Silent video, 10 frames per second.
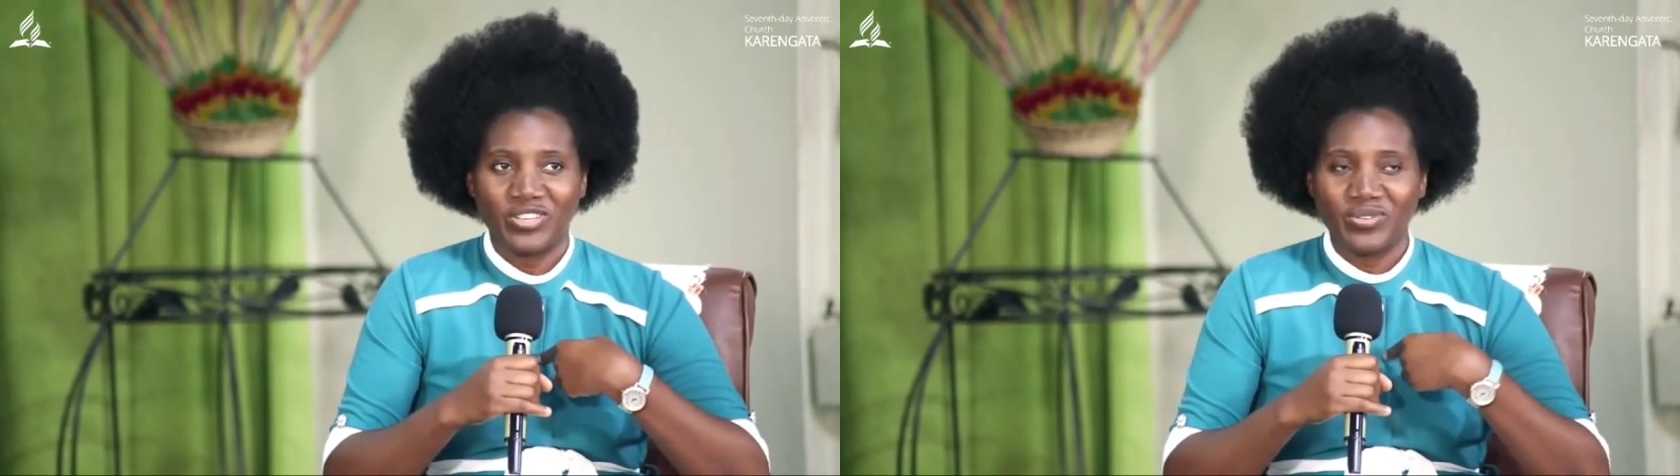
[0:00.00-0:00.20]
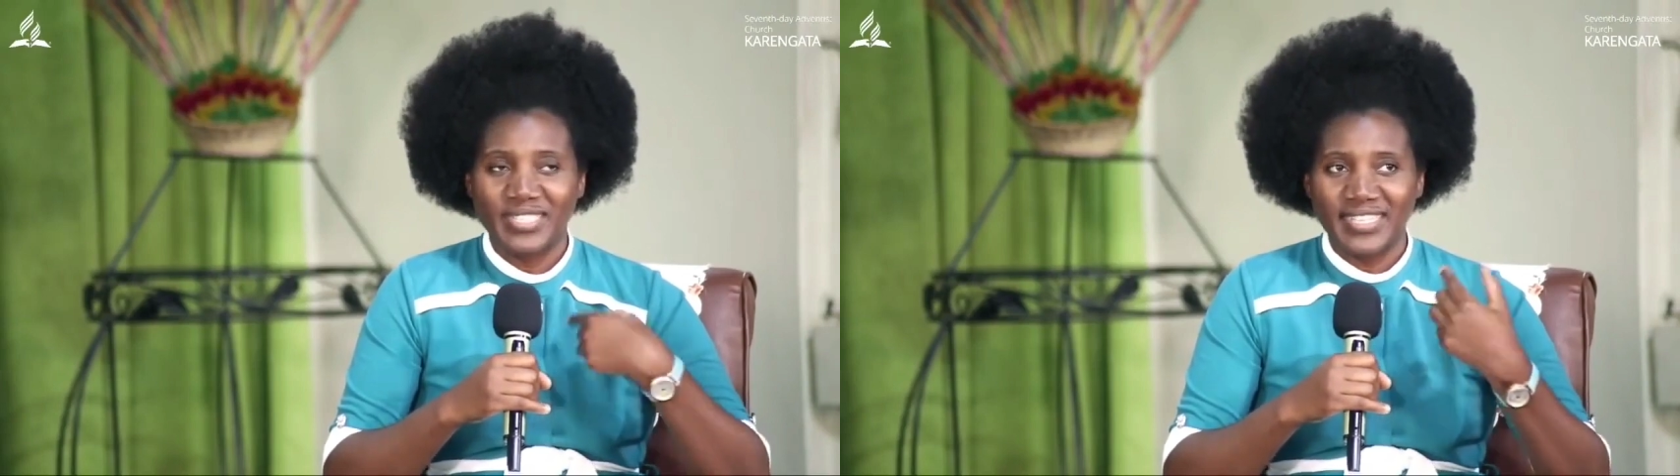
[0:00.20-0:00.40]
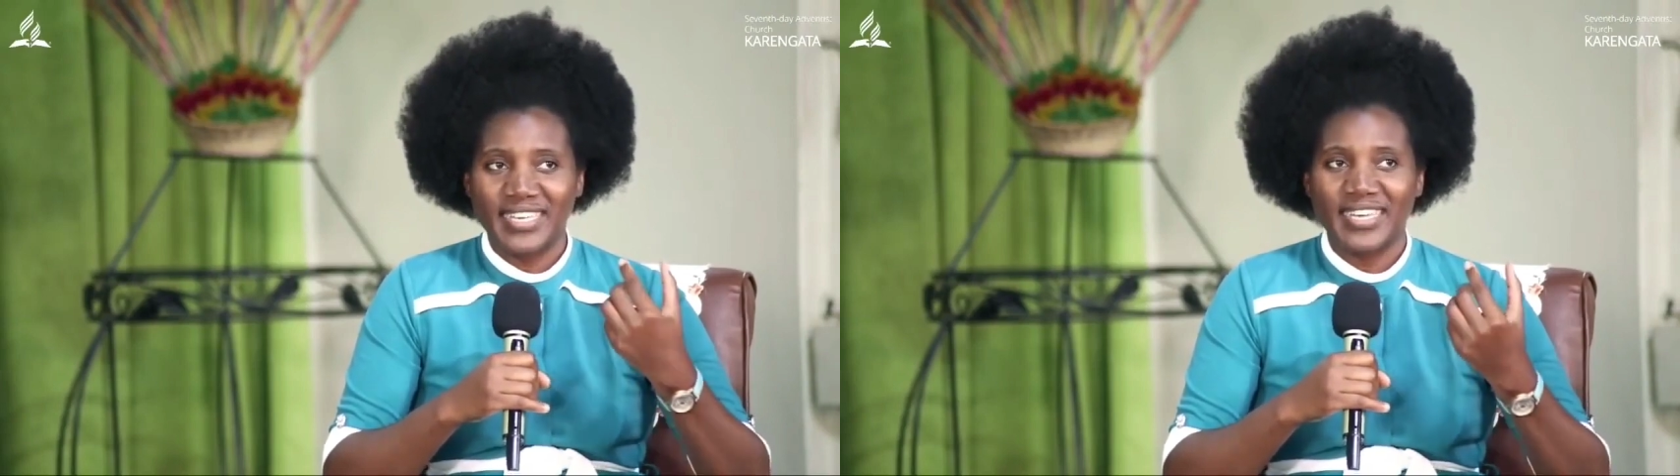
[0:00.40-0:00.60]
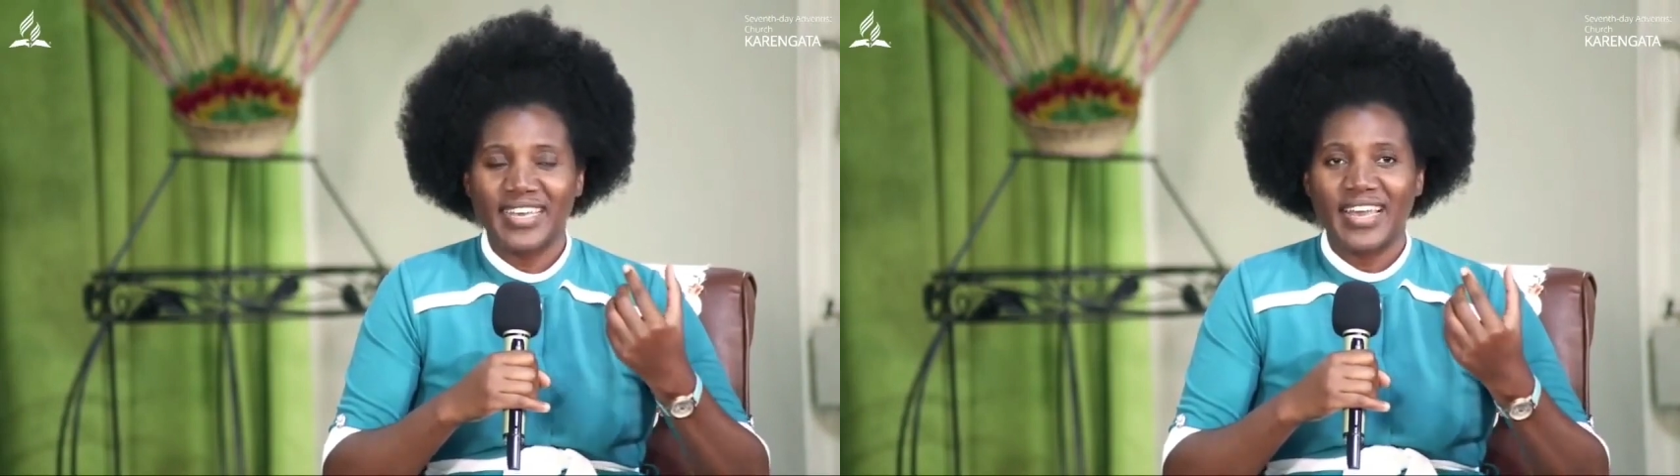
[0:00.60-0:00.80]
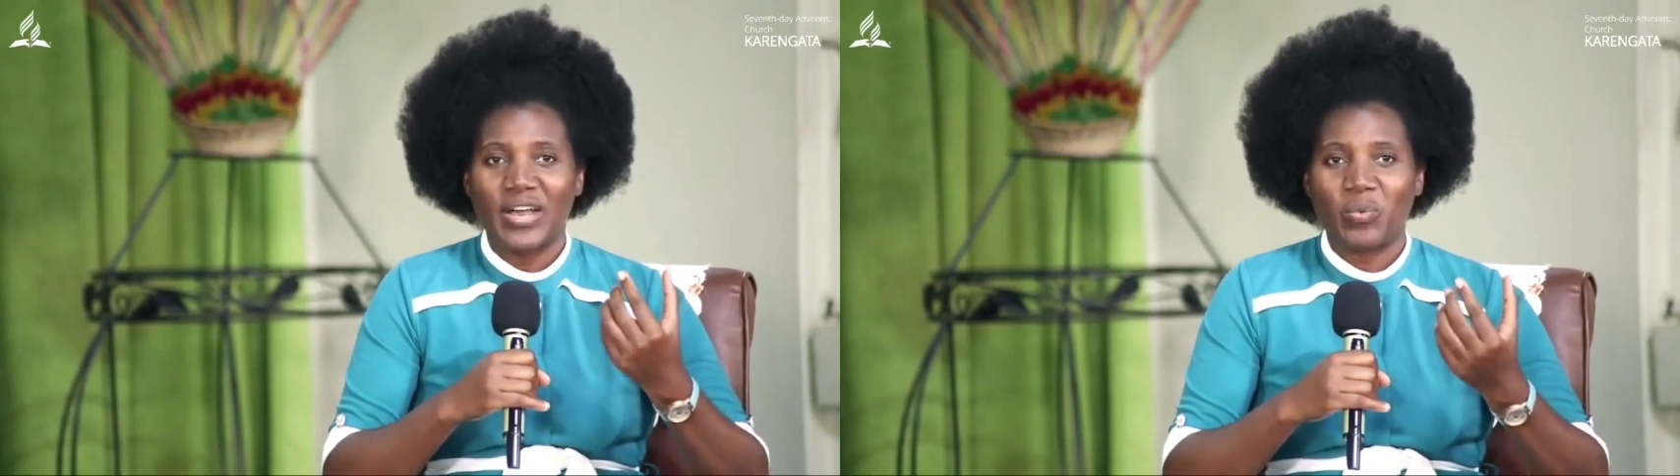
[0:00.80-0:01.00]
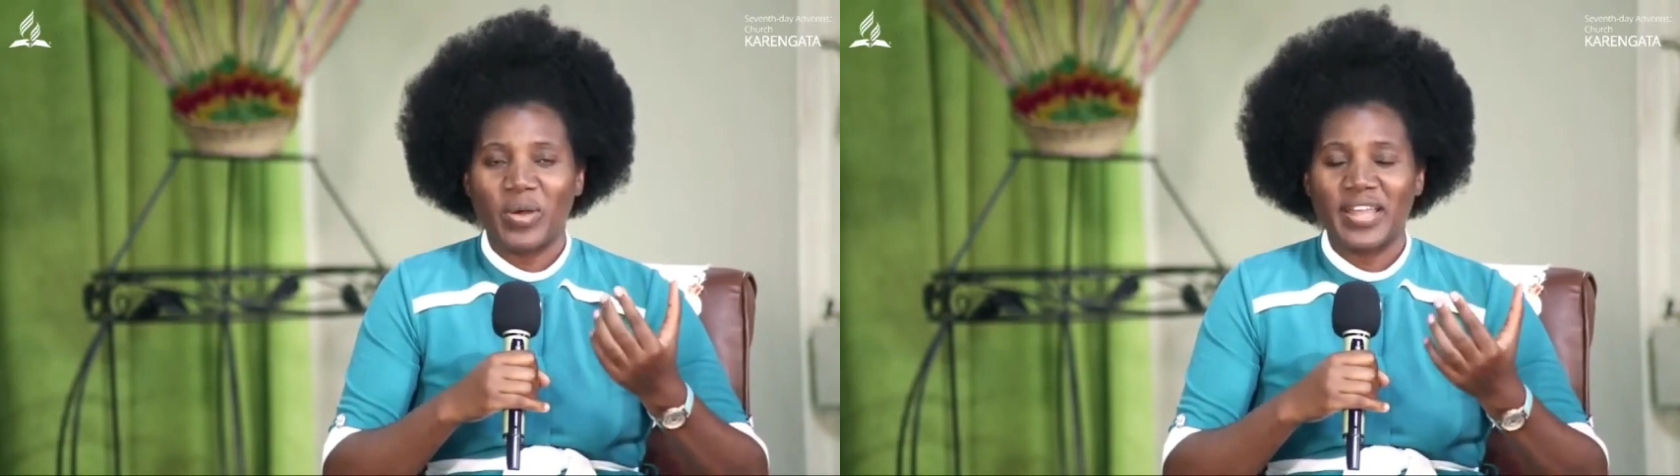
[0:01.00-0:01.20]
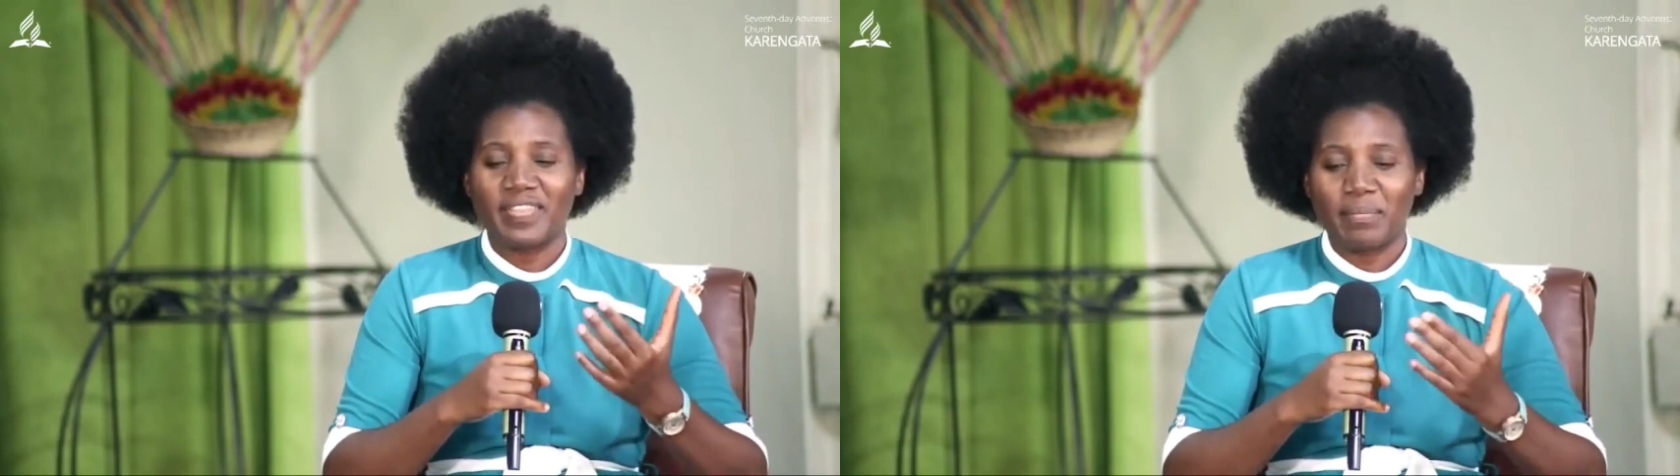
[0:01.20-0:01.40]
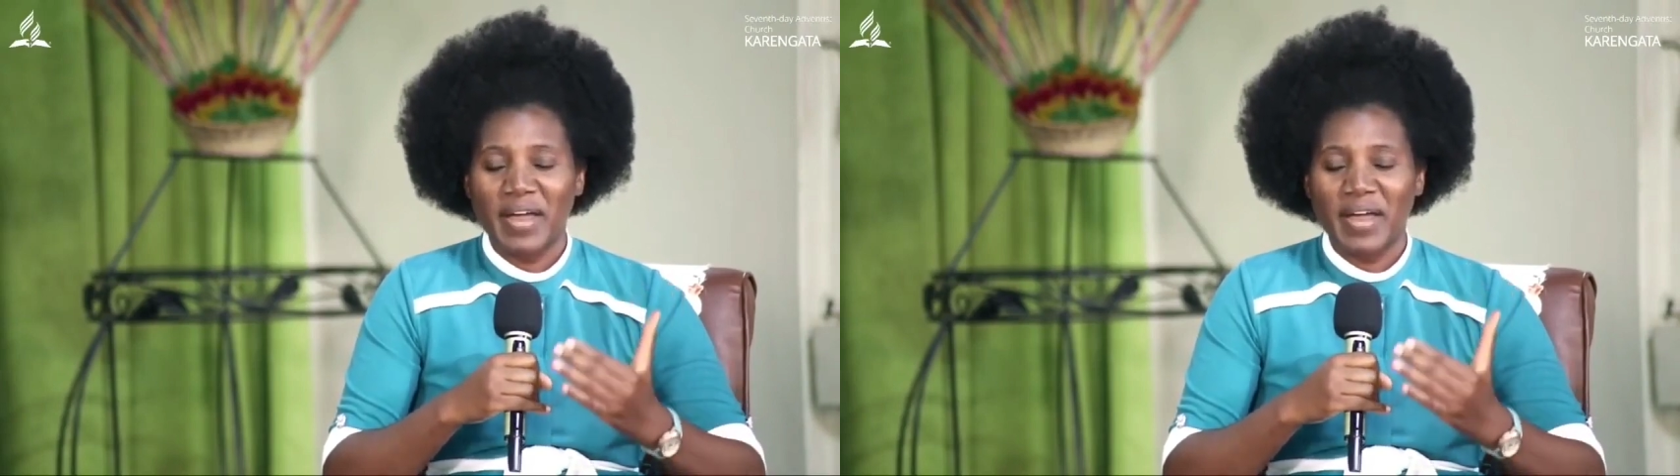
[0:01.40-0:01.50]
You see, when the